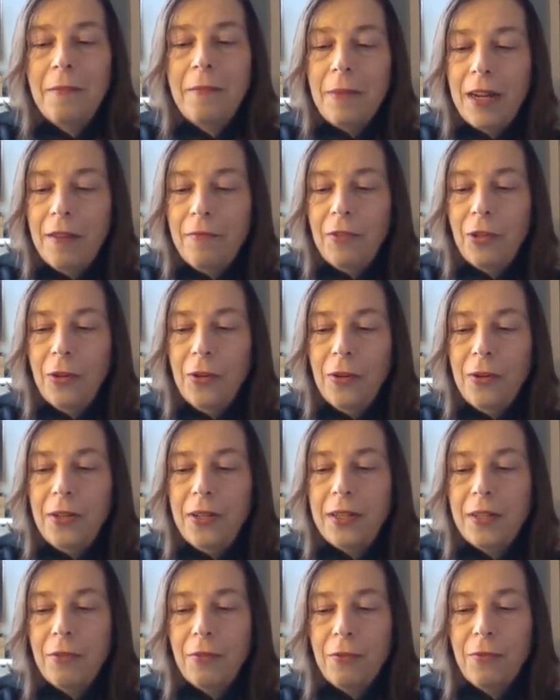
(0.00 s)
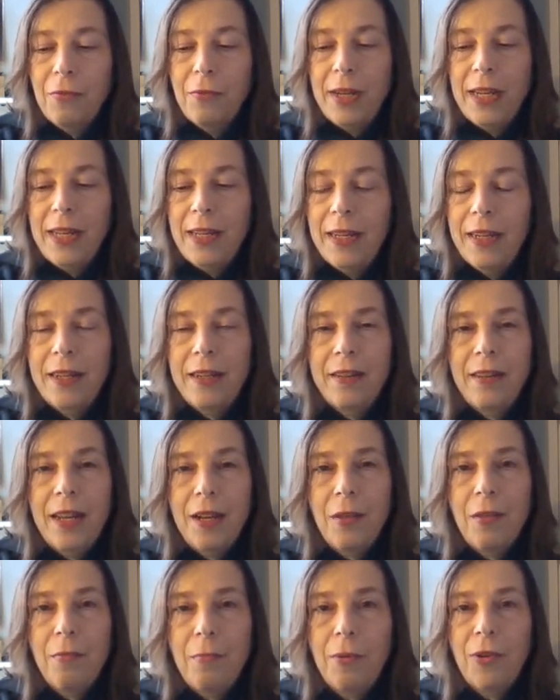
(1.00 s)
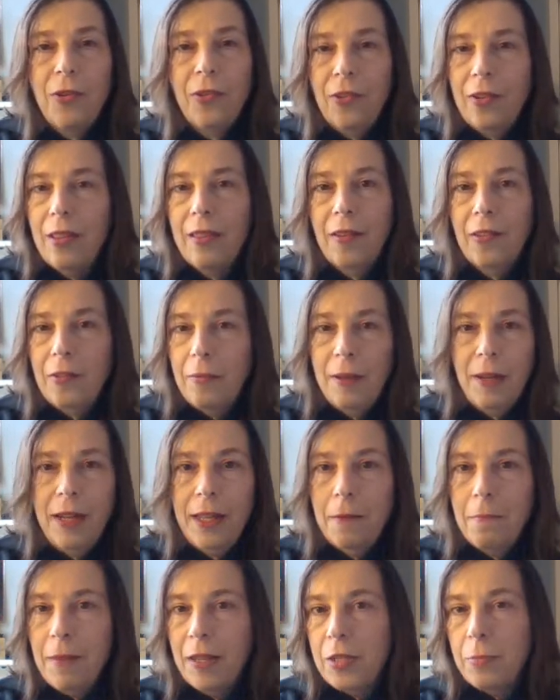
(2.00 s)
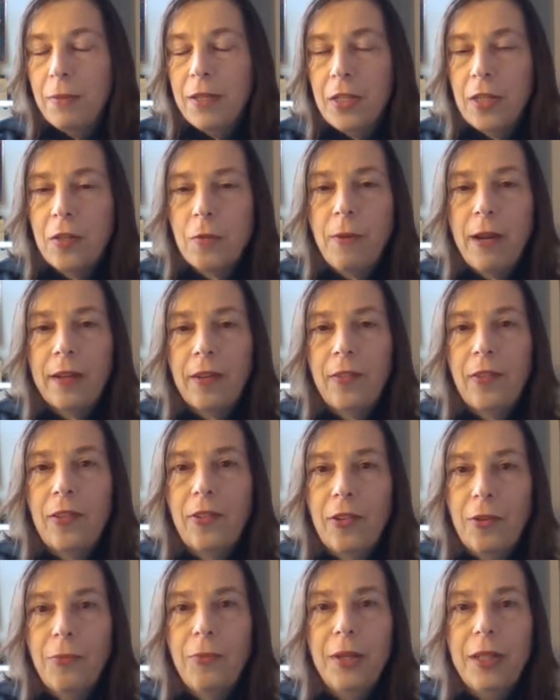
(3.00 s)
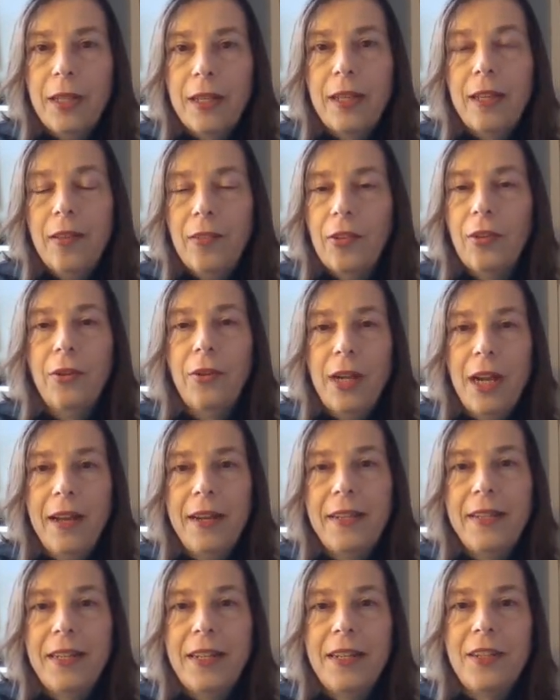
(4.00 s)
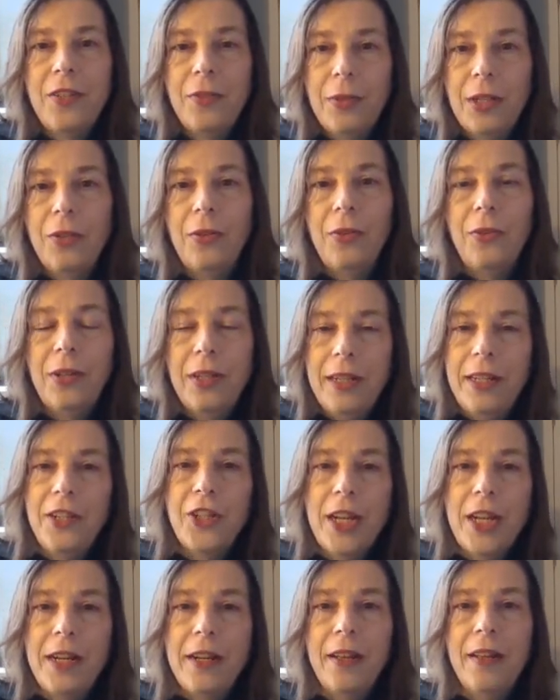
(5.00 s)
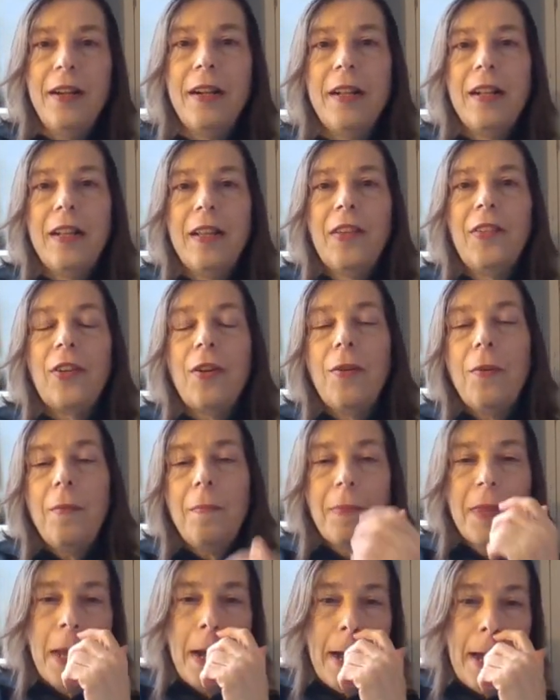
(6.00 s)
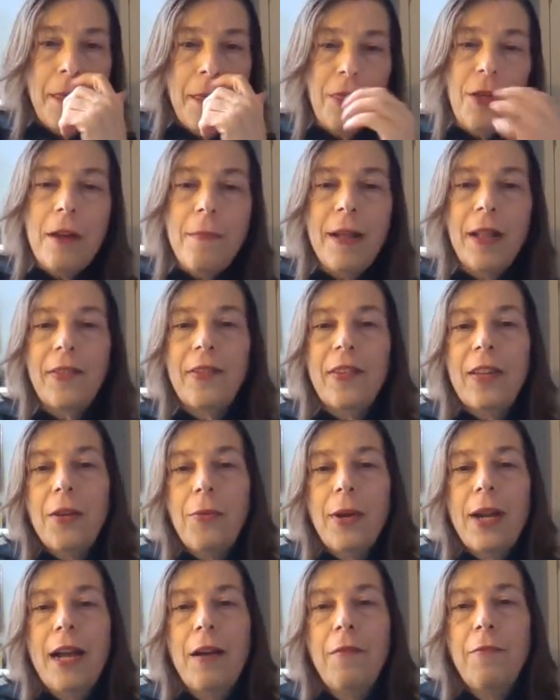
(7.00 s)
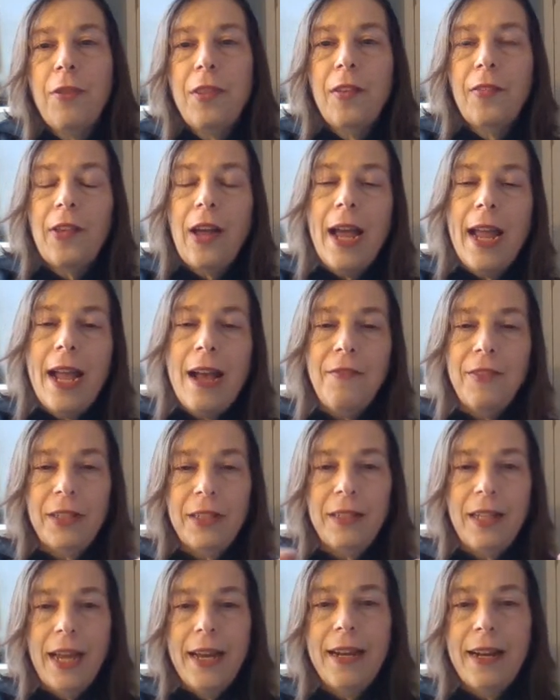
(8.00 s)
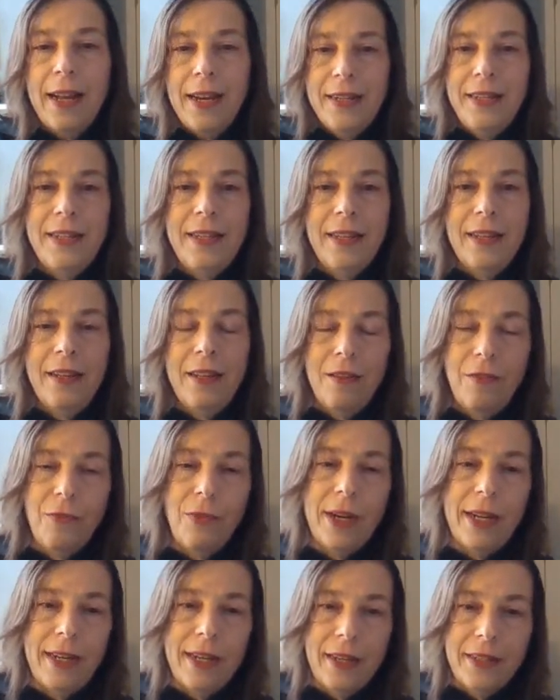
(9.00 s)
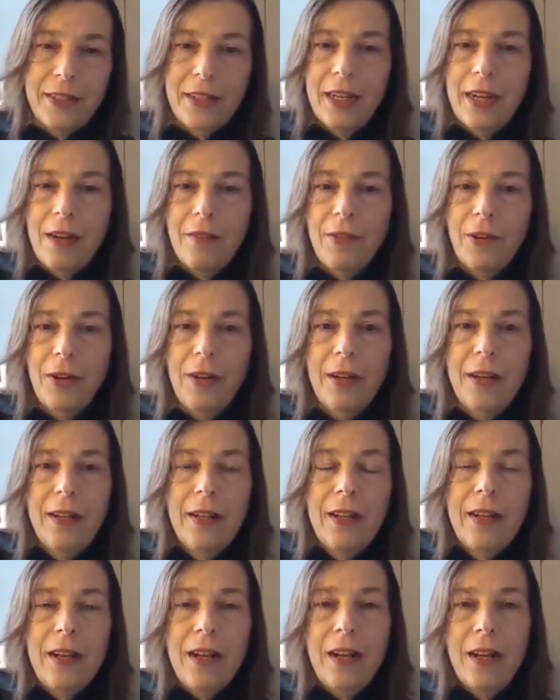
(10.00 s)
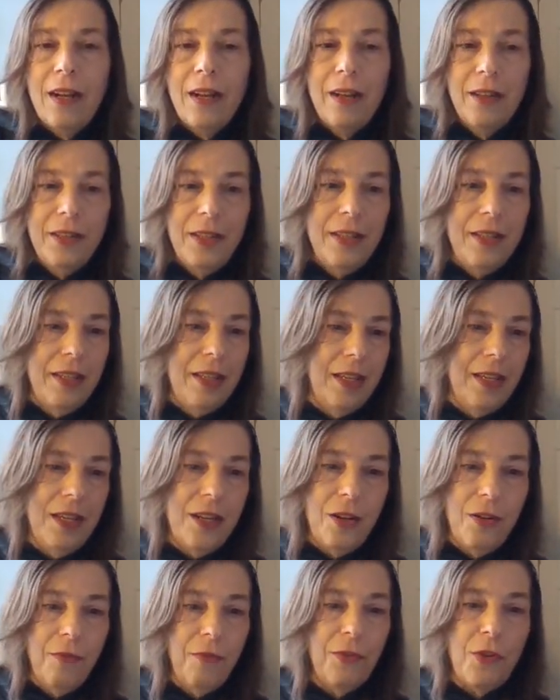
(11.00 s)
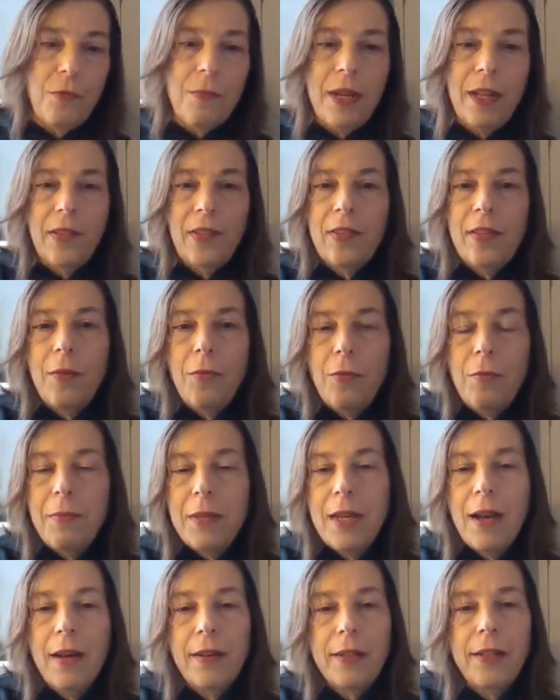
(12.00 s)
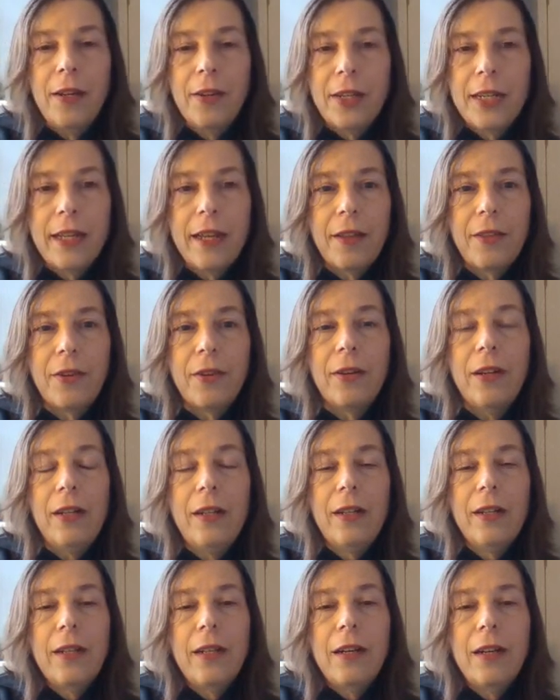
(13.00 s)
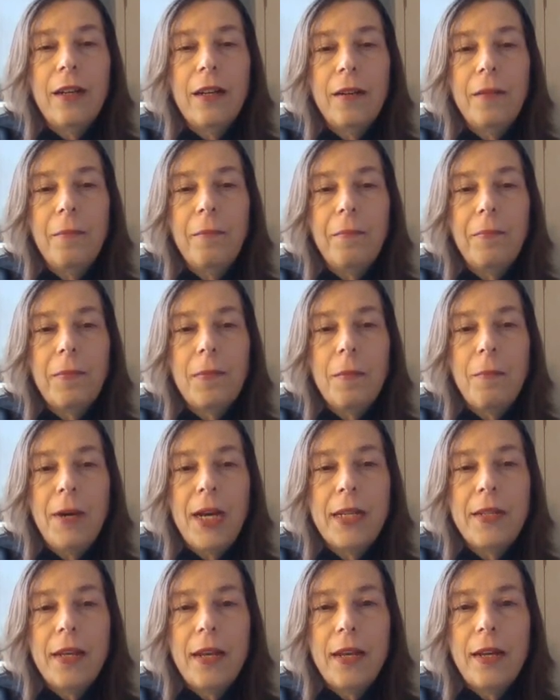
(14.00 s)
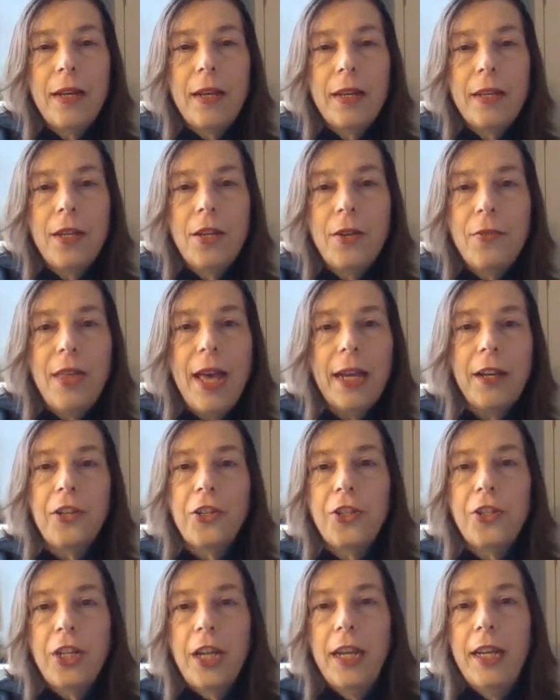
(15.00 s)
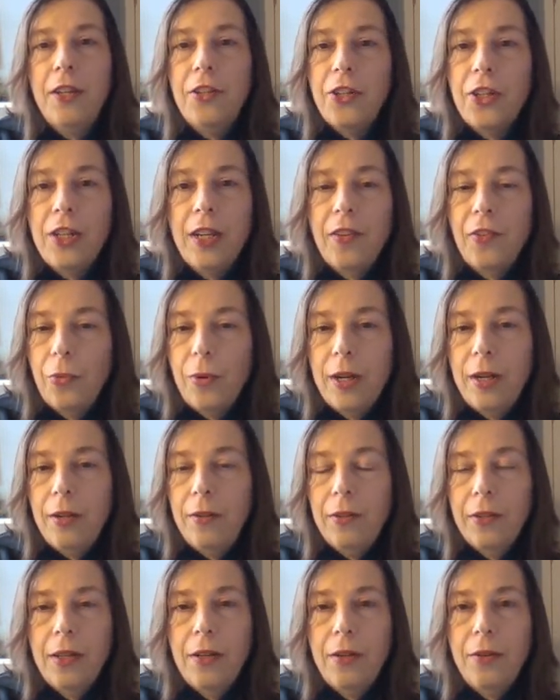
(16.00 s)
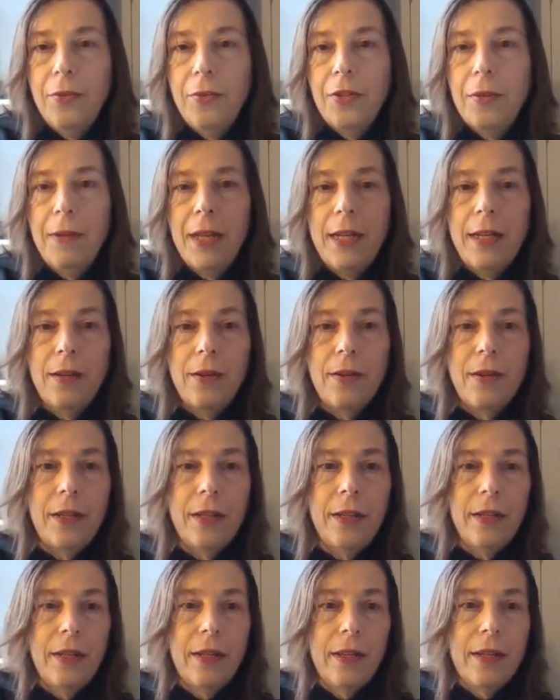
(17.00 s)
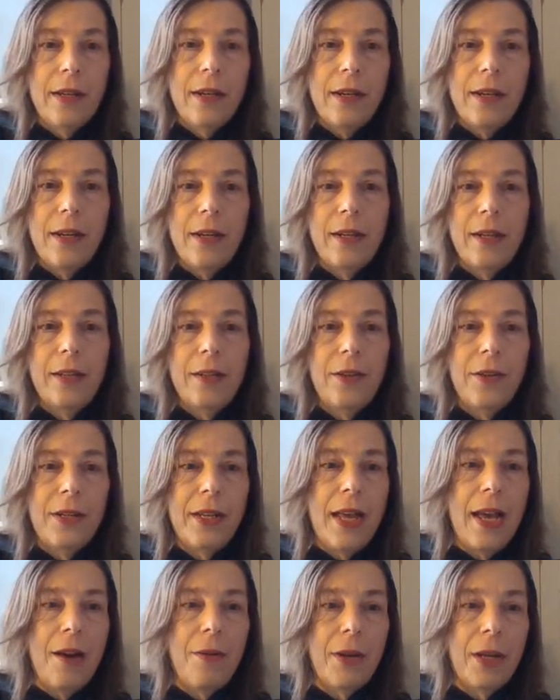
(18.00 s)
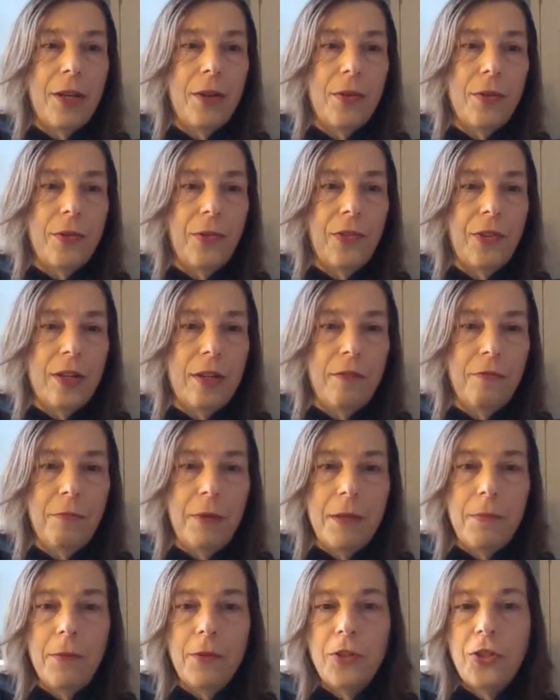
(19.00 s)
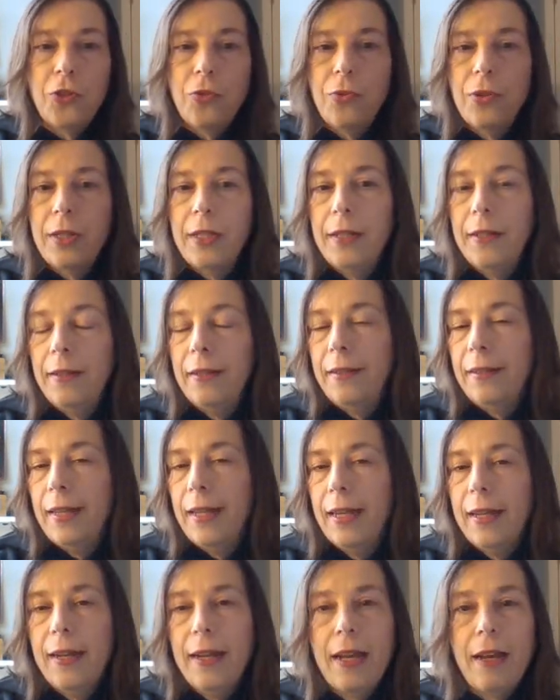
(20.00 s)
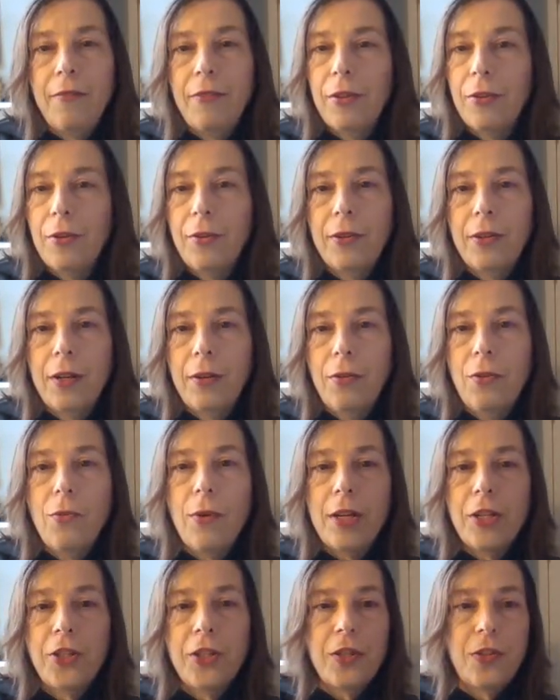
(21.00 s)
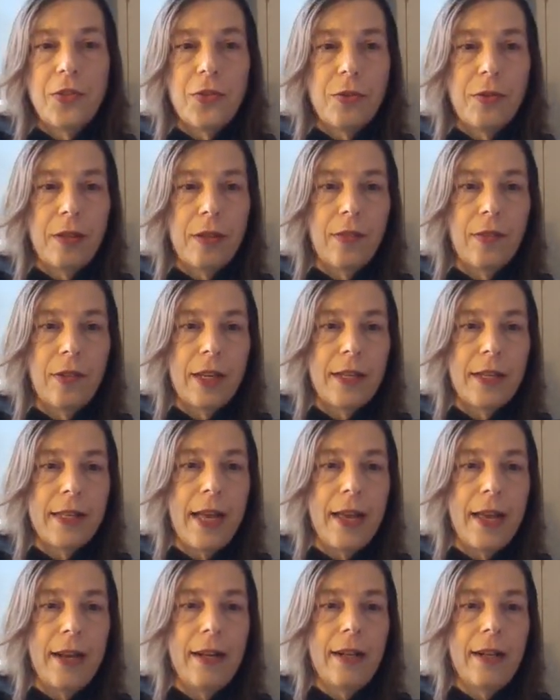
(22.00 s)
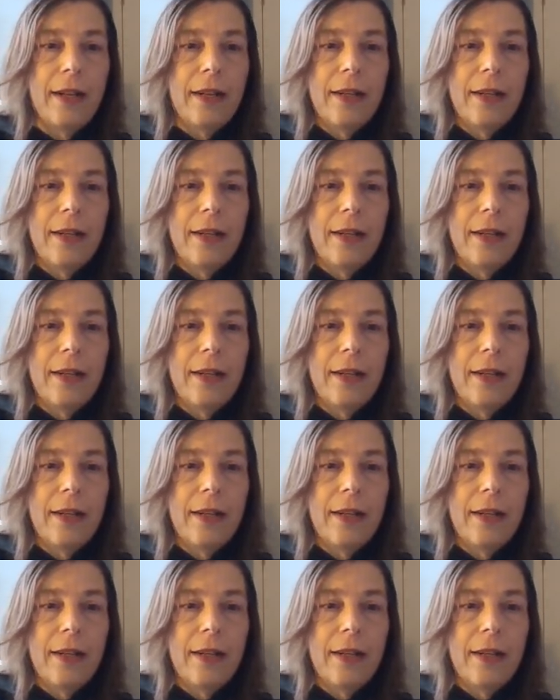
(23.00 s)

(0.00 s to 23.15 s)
But I've learned through reading and books and things about like best business practices, it really is a good idea to include an agenda. So I thought about sending one out for this. I have a light idea of what I'd like to cover in the, few minutes that we'll be on here together. But that could change as well, depending on how it goes and if people join and they have other, questions or things like that.